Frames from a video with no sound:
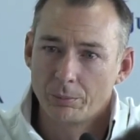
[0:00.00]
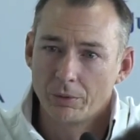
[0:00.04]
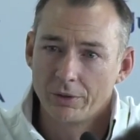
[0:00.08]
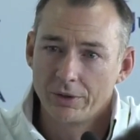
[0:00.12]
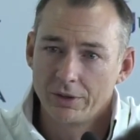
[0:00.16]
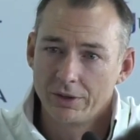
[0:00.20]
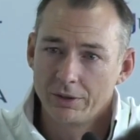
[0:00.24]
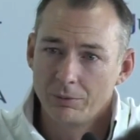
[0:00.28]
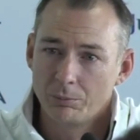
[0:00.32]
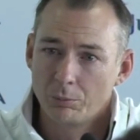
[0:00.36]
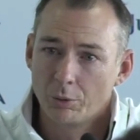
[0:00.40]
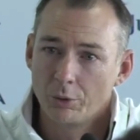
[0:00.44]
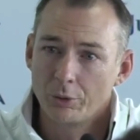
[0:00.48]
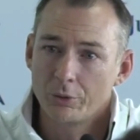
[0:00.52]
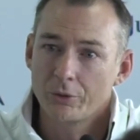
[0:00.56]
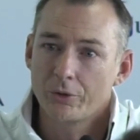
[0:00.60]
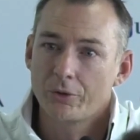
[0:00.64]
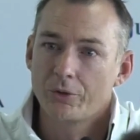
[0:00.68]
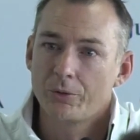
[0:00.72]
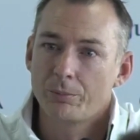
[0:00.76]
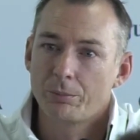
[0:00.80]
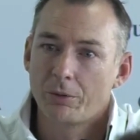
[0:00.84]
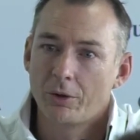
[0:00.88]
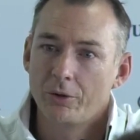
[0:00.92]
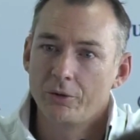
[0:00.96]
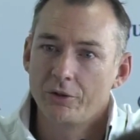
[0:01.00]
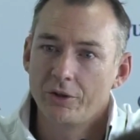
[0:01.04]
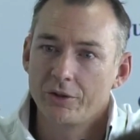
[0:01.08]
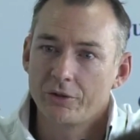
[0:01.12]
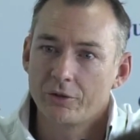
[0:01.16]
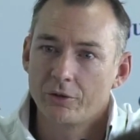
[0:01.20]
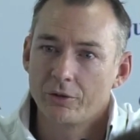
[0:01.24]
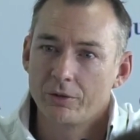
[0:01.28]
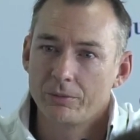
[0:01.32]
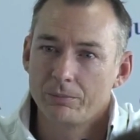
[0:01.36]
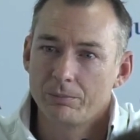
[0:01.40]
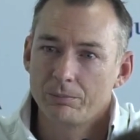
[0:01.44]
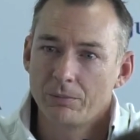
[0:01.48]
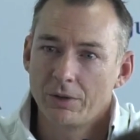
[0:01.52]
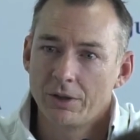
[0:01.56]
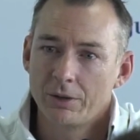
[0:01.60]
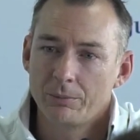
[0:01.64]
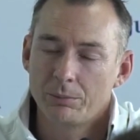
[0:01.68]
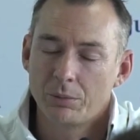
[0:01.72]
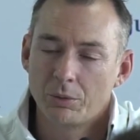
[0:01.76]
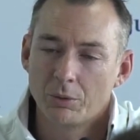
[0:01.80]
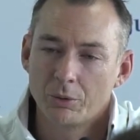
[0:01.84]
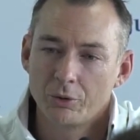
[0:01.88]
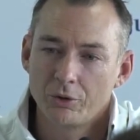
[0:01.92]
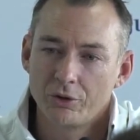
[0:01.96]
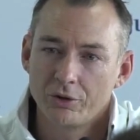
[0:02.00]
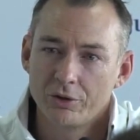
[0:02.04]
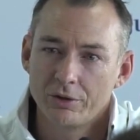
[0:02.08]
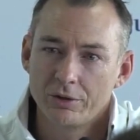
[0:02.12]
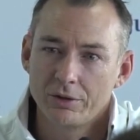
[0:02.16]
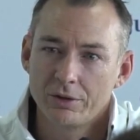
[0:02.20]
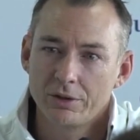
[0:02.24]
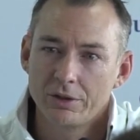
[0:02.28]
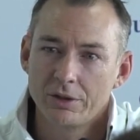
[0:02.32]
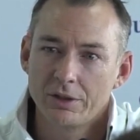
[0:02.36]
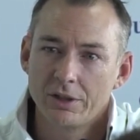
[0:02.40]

the works projects at Porsche,